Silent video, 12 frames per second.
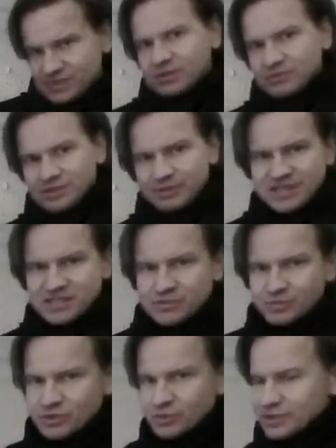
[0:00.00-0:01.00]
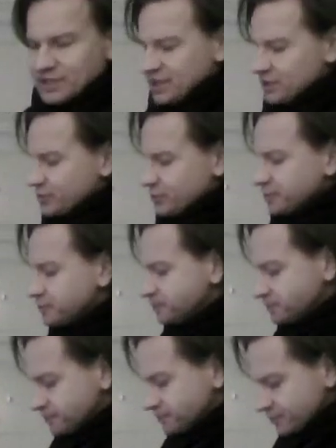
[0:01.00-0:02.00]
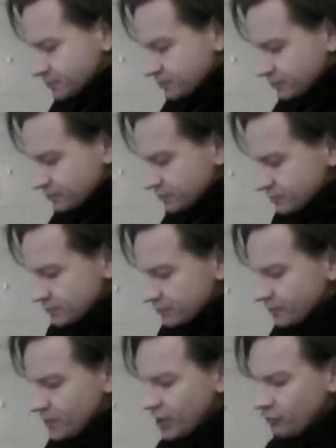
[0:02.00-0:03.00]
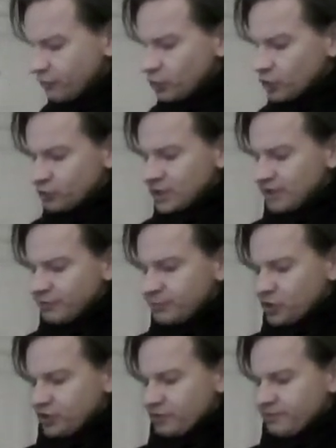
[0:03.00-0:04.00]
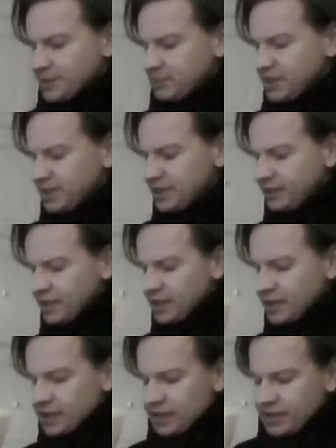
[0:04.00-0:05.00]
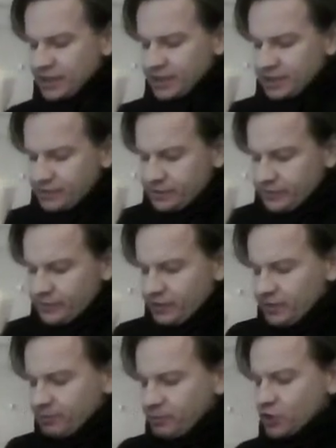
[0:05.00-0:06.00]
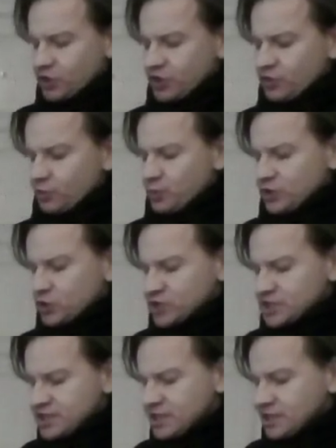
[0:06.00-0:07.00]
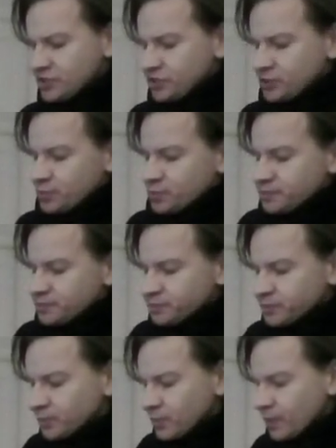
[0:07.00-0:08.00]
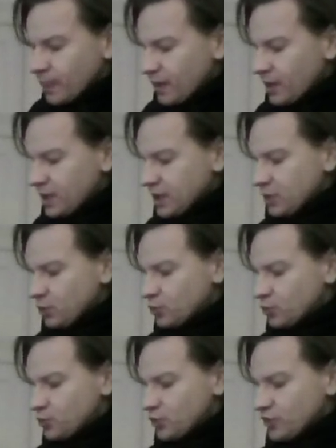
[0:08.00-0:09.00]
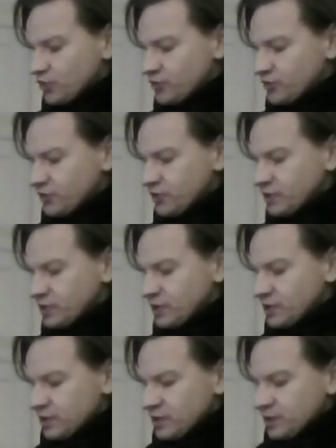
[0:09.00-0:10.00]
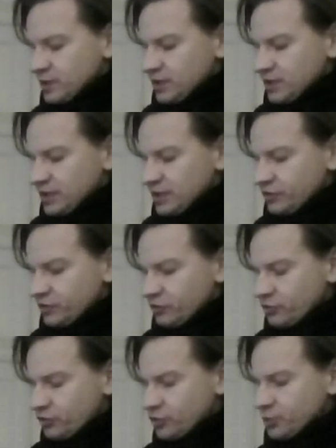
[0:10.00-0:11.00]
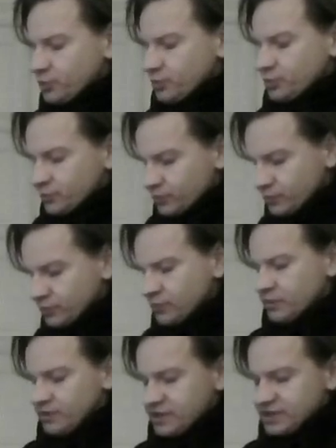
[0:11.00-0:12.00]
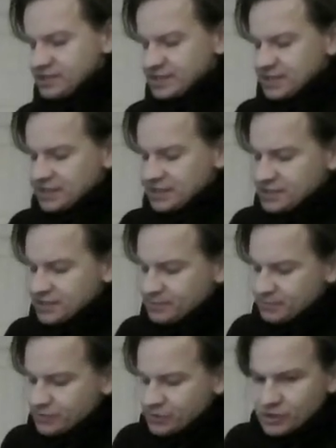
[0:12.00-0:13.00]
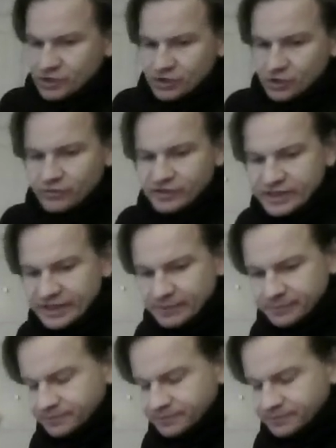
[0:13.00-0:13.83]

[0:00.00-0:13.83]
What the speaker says: So depends what you would like to do. And of course you have a pocket flap here, and the pocket will continue outwards into the side seam over here.